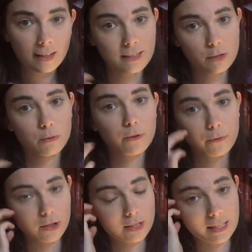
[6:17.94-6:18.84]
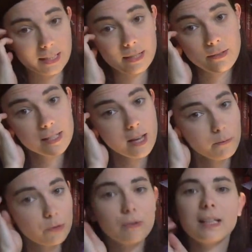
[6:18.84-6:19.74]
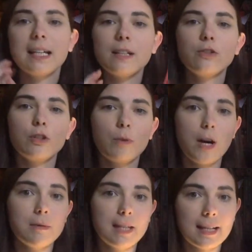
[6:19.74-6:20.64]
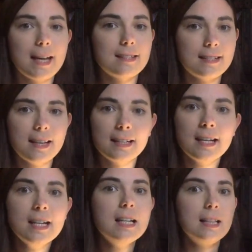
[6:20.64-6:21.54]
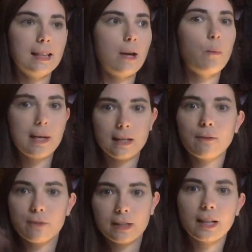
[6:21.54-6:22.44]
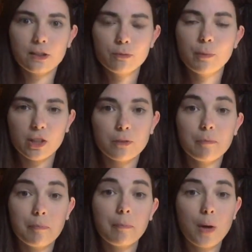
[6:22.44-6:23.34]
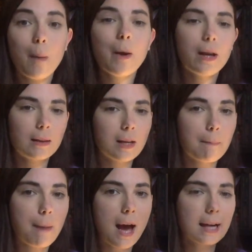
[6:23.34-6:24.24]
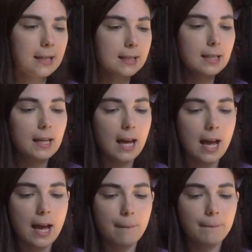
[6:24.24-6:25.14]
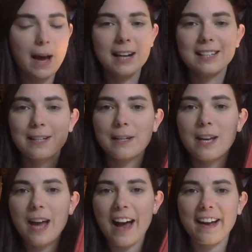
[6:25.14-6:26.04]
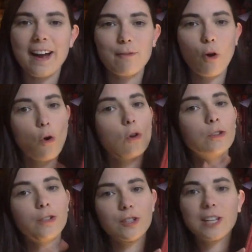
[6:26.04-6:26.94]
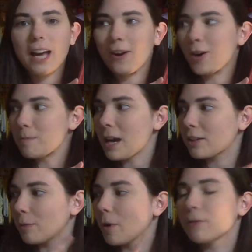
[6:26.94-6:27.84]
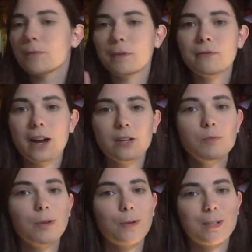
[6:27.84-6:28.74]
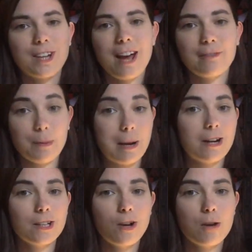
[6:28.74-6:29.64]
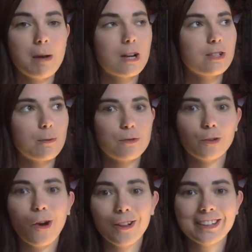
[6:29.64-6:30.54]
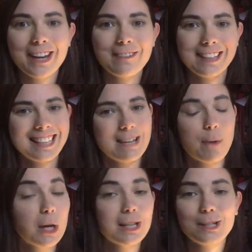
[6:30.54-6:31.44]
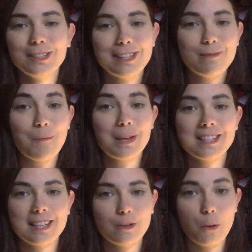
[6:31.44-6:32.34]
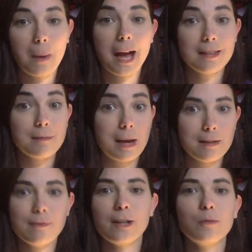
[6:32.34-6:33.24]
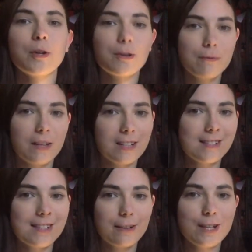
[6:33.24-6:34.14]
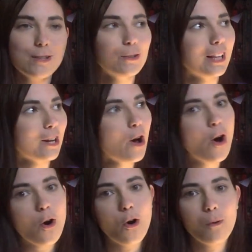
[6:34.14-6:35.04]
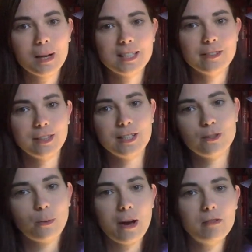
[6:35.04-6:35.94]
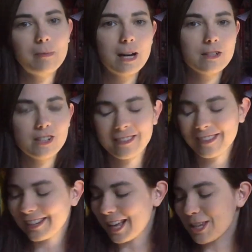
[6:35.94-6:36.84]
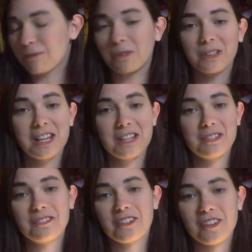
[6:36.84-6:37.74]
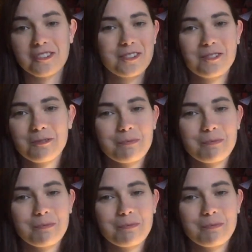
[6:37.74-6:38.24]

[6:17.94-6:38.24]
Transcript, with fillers: These were the first like series I was really into where I was like, as I said, like waiting for the next book to come out and like buying it. Um, actually, I have all the UK hardbacks apart from the final book, which I have an American hardback because I was on holiday when it came out and I couldn't even wait to get home. I had to buy the final book and finish the series. So like all my series 12 match and then the last one is just